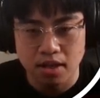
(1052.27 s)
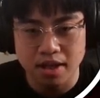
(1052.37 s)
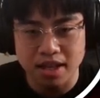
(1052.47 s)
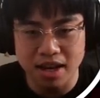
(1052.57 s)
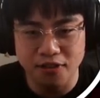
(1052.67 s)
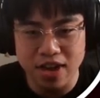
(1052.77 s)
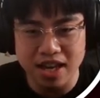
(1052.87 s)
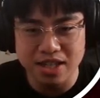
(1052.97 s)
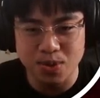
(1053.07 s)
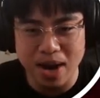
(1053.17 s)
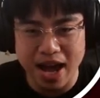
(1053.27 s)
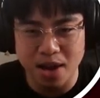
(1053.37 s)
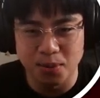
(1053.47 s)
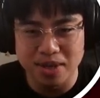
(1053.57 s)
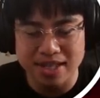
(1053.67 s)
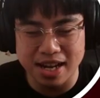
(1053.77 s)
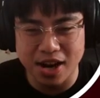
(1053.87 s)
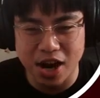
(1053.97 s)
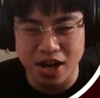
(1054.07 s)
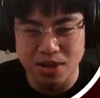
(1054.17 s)
The T V is red. We're seeing
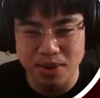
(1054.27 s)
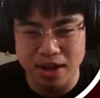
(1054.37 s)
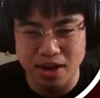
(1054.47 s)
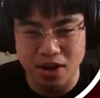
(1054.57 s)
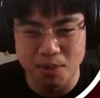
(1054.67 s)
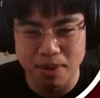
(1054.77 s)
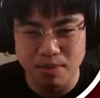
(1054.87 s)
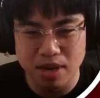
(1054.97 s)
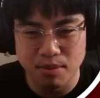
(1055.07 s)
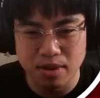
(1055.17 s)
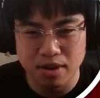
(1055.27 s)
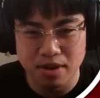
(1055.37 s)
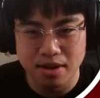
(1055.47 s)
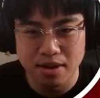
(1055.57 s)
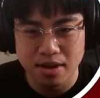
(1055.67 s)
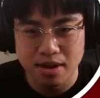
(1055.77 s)
color. We're not colorblind, baby.